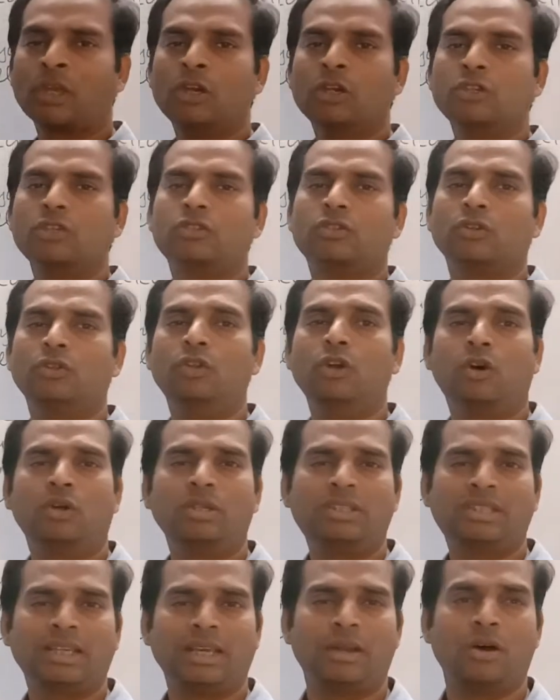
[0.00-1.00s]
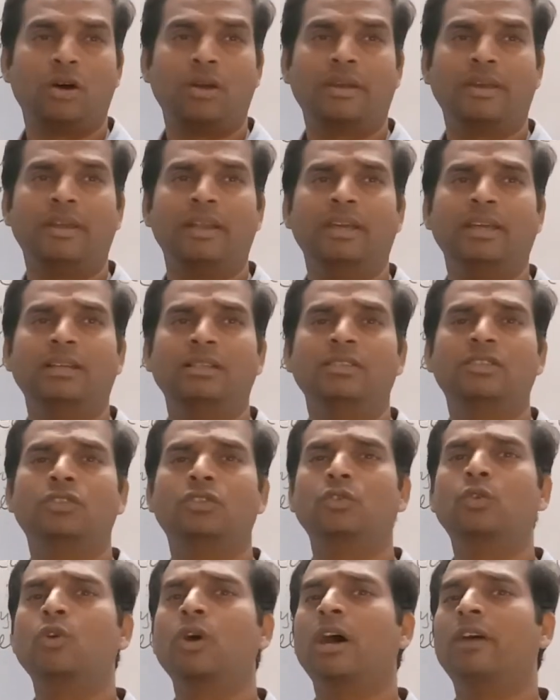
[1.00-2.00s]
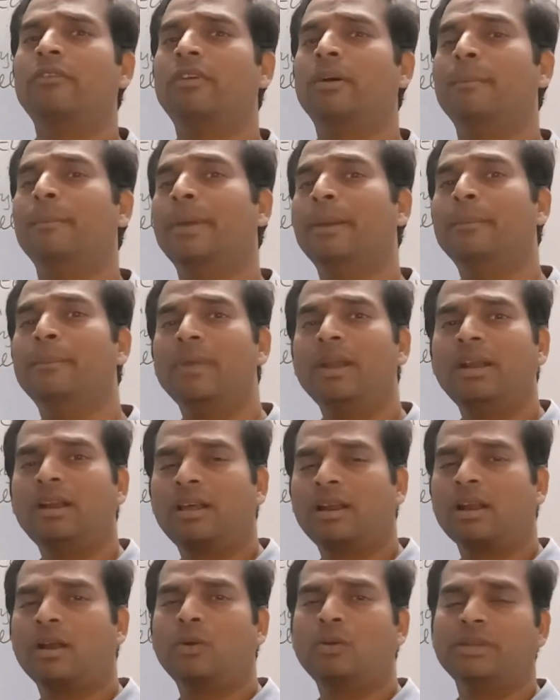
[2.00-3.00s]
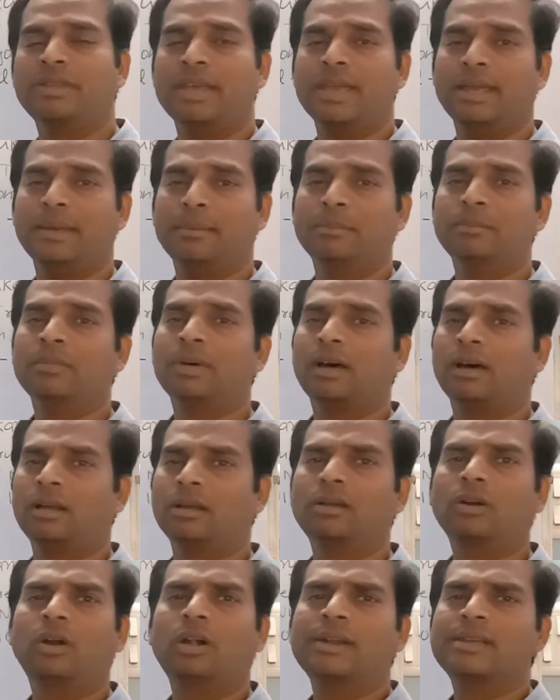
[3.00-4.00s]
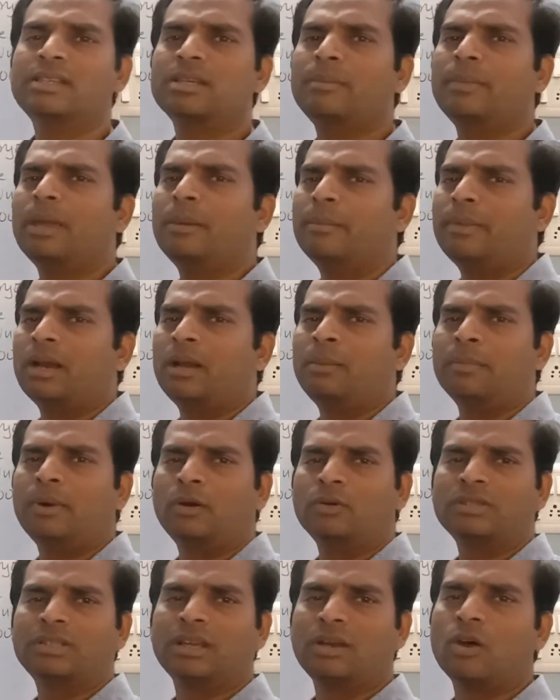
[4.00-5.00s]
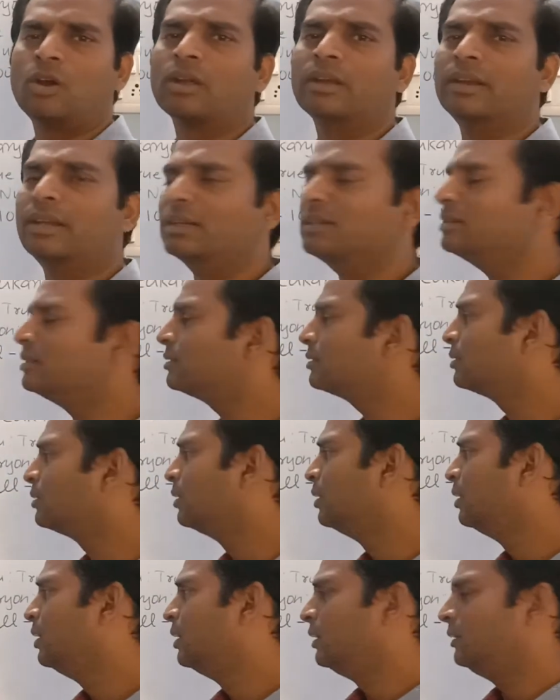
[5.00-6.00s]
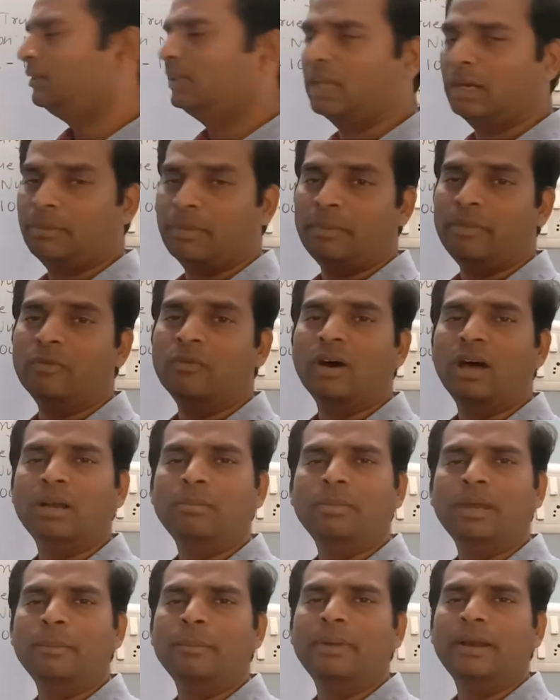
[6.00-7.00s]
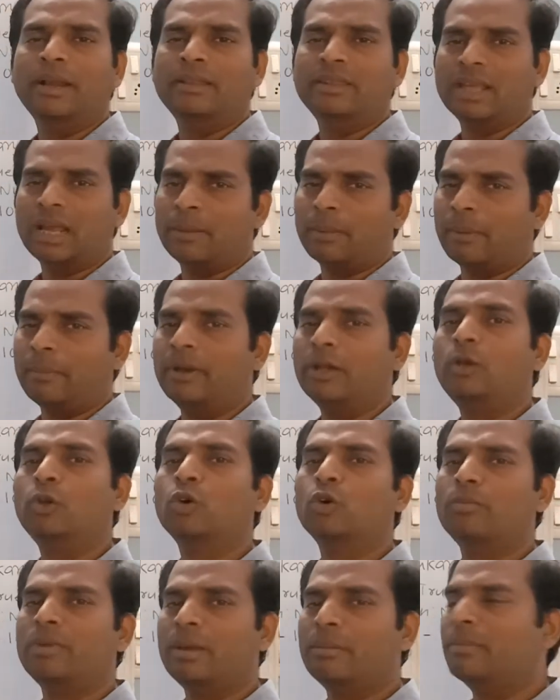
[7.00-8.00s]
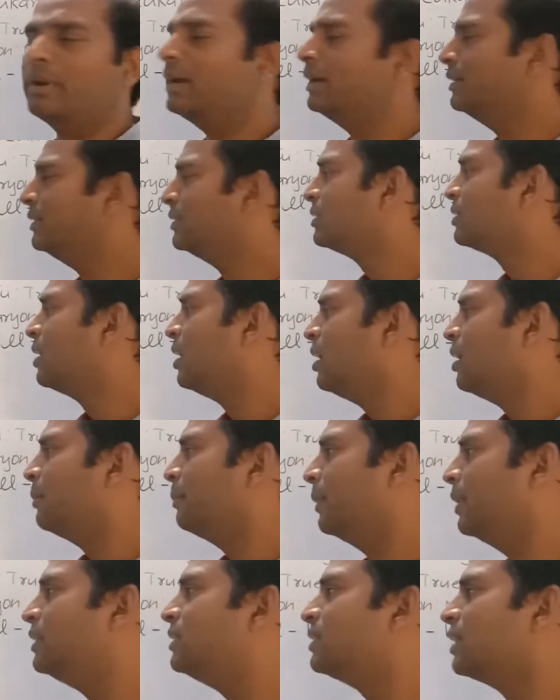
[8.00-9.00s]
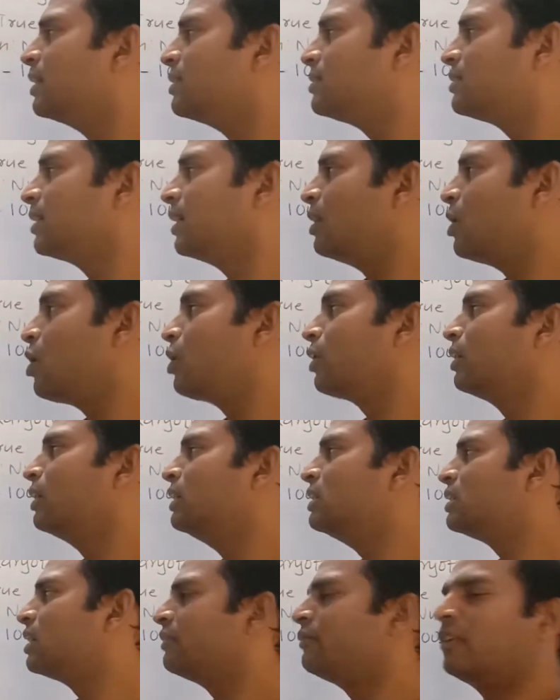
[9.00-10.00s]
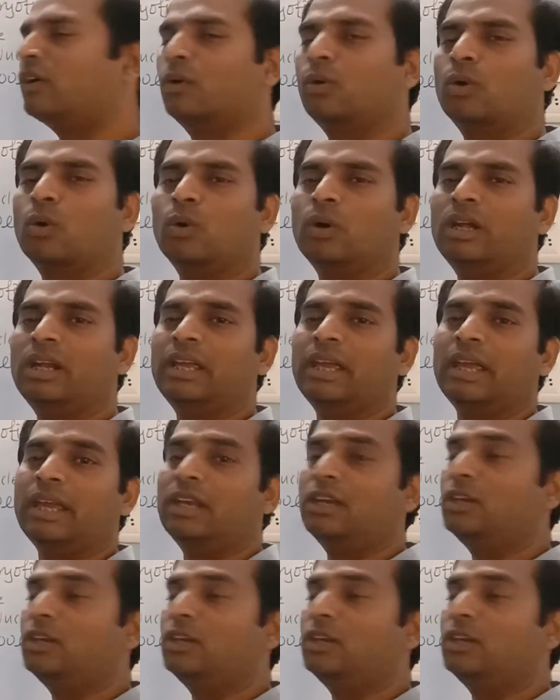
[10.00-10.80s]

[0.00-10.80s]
So those cell organelles who have a membrane around them are called as a membrane bound cell organelles. There may be one membrane, there may be two membranes, but such cell organelles are found only in